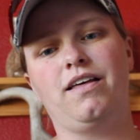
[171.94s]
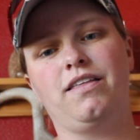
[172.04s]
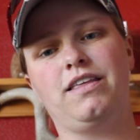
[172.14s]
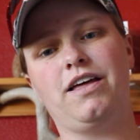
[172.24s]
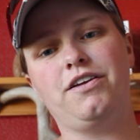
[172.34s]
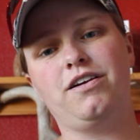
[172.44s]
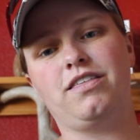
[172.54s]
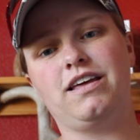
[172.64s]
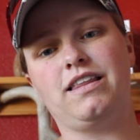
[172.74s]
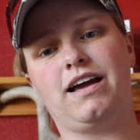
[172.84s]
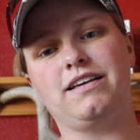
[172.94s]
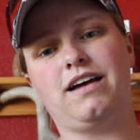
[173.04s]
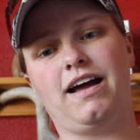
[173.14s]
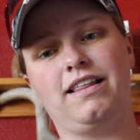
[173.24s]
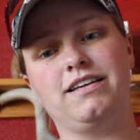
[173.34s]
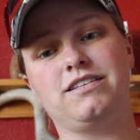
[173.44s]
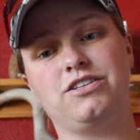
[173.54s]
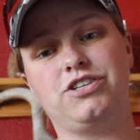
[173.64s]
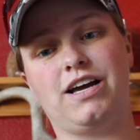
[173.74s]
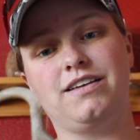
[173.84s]
The other thing that I highly
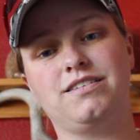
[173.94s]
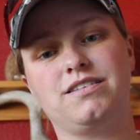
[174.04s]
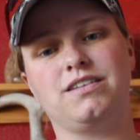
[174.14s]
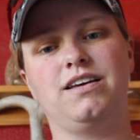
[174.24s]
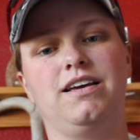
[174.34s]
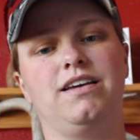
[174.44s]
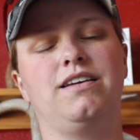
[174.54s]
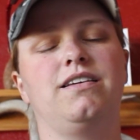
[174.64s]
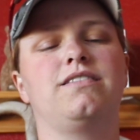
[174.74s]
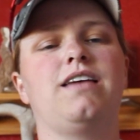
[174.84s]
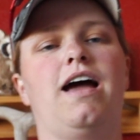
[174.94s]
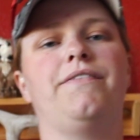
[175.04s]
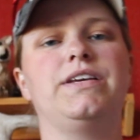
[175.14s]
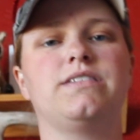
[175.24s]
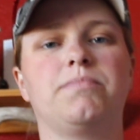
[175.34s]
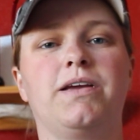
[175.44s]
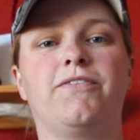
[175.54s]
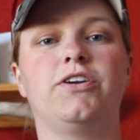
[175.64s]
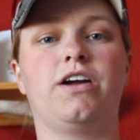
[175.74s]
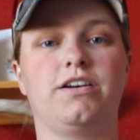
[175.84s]
suggest is having something
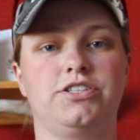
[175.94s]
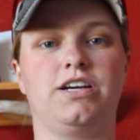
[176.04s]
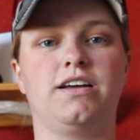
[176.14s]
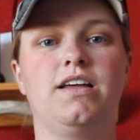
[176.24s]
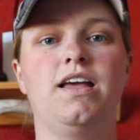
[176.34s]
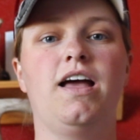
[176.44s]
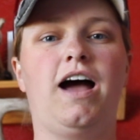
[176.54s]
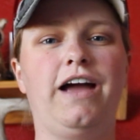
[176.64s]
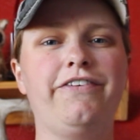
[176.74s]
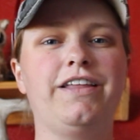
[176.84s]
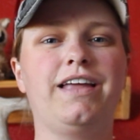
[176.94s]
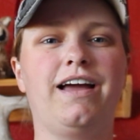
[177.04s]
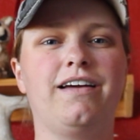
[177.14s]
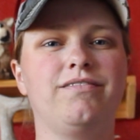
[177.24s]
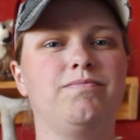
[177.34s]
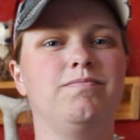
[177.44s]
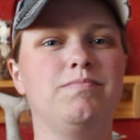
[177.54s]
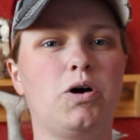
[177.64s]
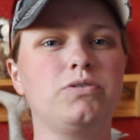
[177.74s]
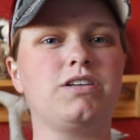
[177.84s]
for nausea. I found that
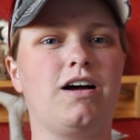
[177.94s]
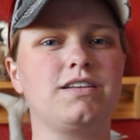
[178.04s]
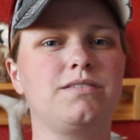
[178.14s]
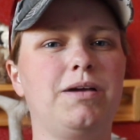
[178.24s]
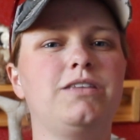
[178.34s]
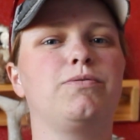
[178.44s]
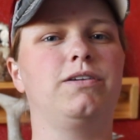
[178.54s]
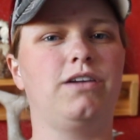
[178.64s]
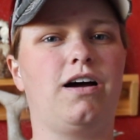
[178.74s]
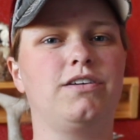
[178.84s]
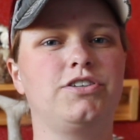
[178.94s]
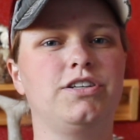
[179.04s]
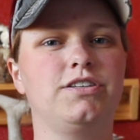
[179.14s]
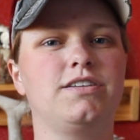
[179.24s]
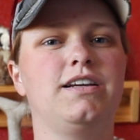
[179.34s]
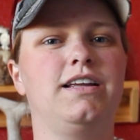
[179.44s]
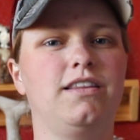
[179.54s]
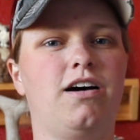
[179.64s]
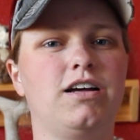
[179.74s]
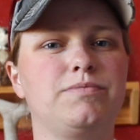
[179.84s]
most ostomates were nauseous in
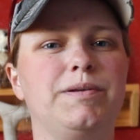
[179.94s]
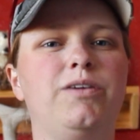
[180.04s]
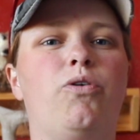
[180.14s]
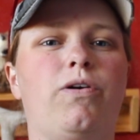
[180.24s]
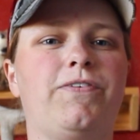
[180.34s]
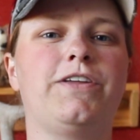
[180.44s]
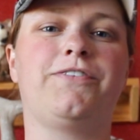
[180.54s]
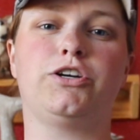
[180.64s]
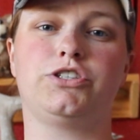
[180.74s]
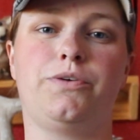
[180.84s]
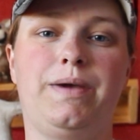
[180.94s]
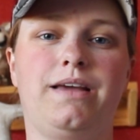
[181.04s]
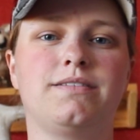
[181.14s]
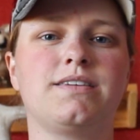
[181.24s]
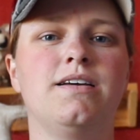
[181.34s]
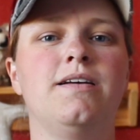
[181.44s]
the hospital or for the first 2 weeks.